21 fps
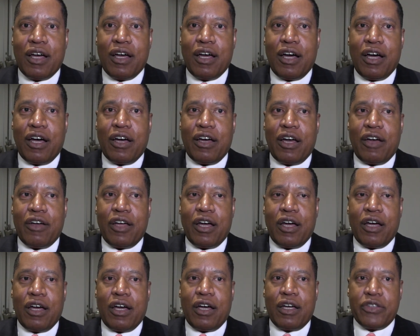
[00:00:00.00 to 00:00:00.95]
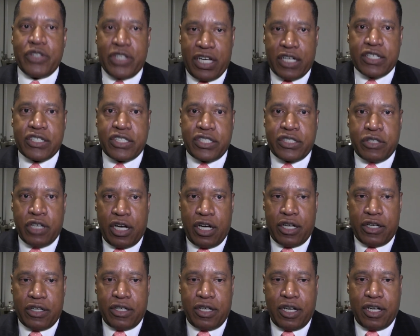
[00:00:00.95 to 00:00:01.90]
Okay.
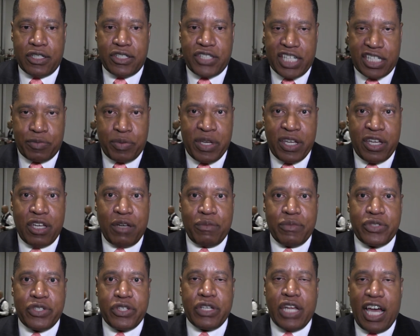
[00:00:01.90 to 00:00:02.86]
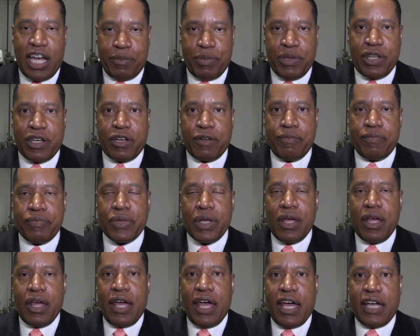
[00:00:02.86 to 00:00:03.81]
6 p.m. to right. 9 p.m.
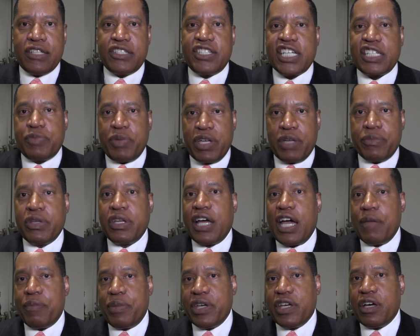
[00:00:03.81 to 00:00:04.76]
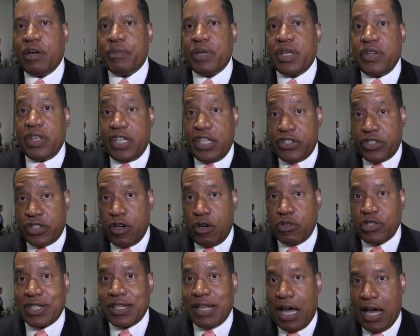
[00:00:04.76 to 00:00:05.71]
and 6 p.m. to 9 p.m. in the East
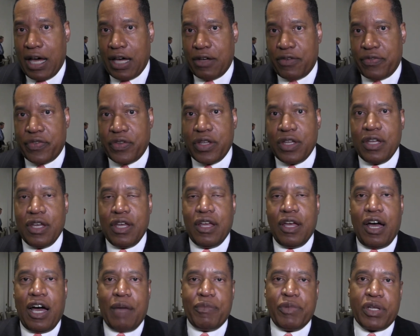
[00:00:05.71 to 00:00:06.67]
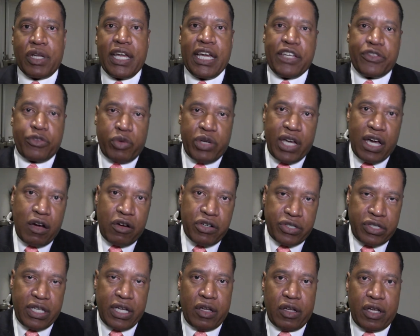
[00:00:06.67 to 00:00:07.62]
Coast live. I'm delayed 3
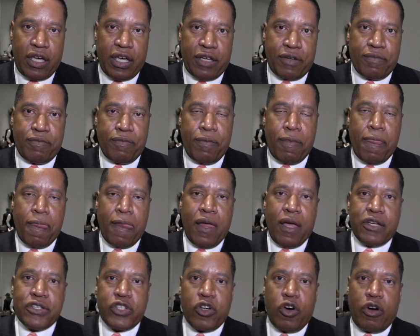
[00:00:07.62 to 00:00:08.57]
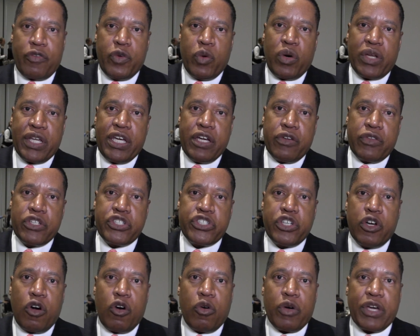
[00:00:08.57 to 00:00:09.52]
hours in LA. So if you want to hear the
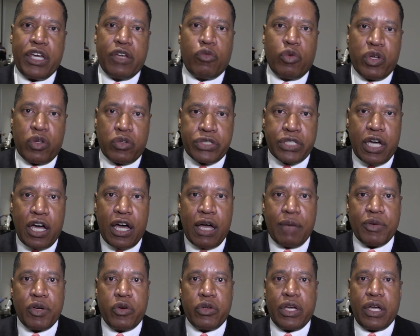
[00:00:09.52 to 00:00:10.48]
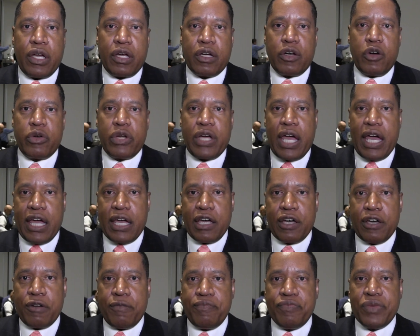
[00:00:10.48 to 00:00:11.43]
show in real time, go to
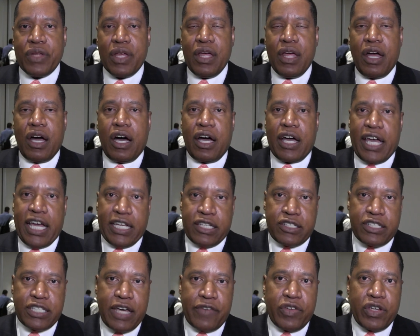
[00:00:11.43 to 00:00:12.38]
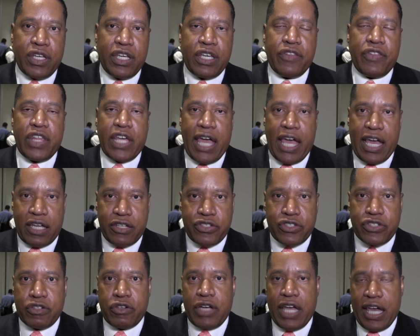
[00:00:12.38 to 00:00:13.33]
AM 870 The
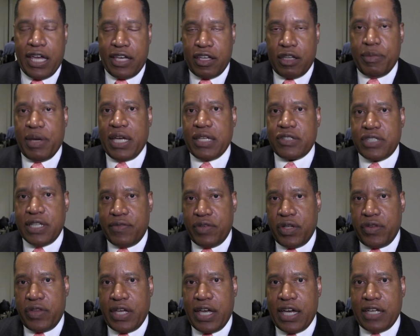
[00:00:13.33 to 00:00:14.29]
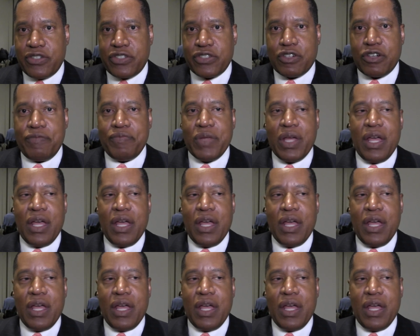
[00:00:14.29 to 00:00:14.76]
Answer, AM 870 The Answer,